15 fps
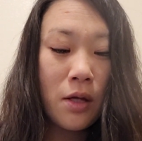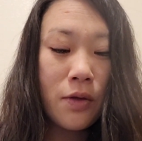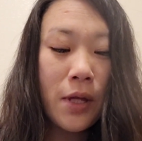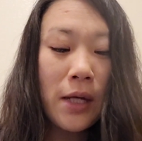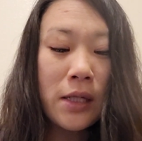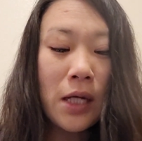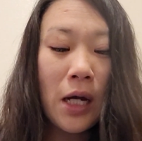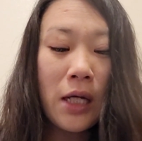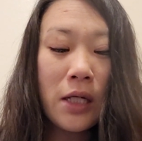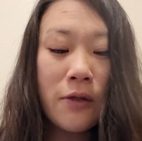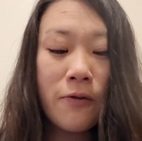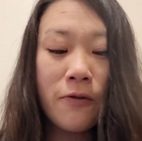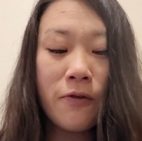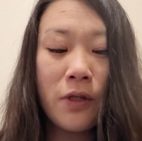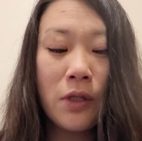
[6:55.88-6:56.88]
That kind of
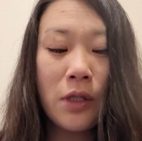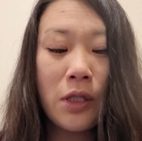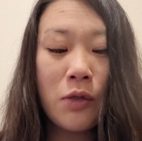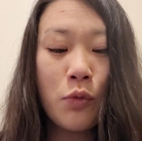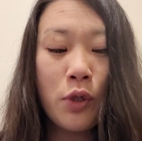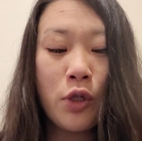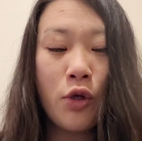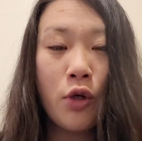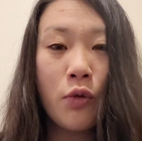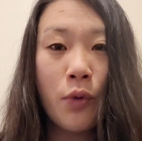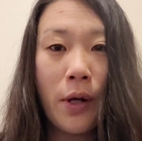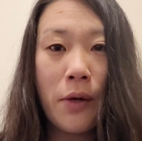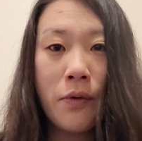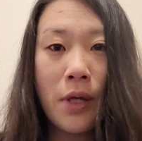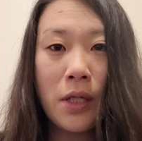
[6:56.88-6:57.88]
feeling when you're
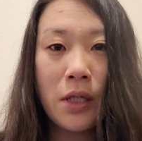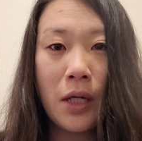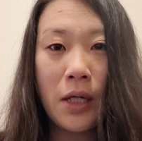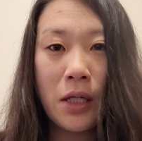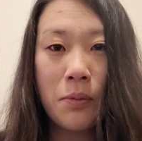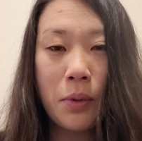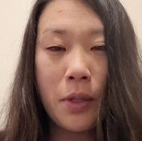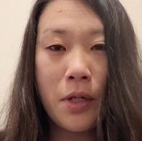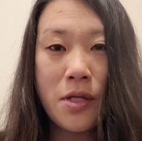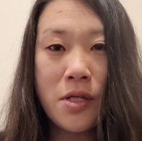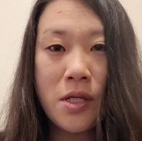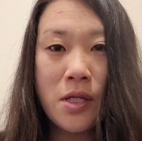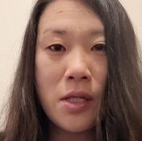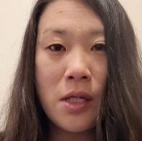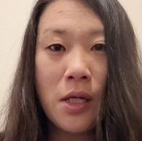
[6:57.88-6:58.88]
around that kind of
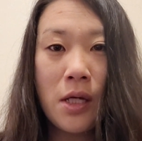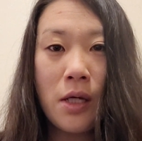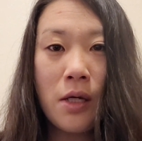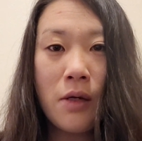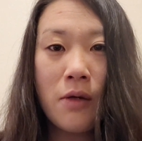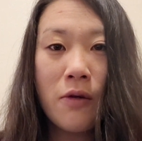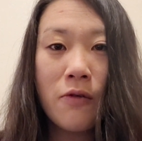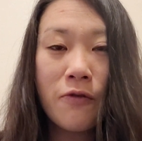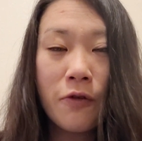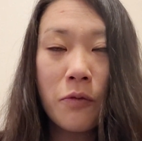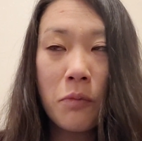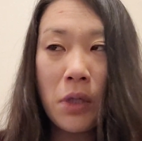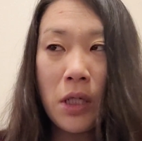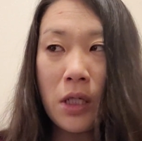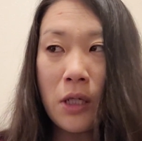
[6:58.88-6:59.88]
person, for
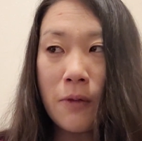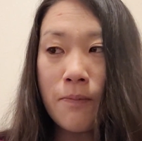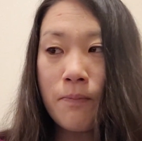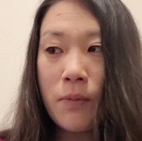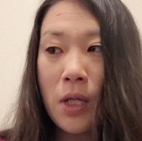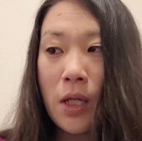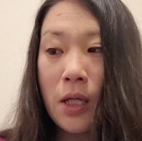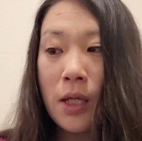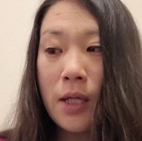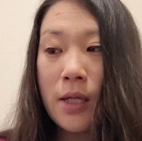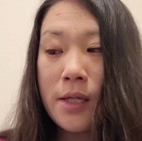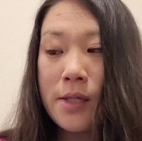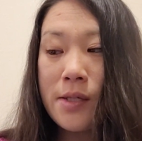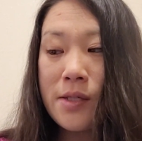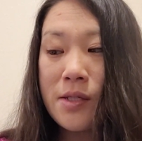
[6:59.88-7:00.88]
me,
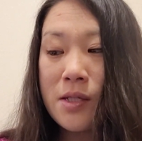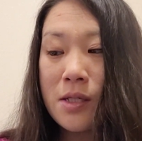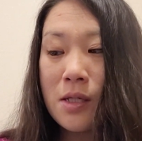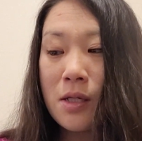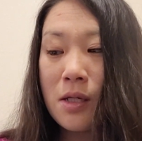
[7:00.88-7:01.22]
is,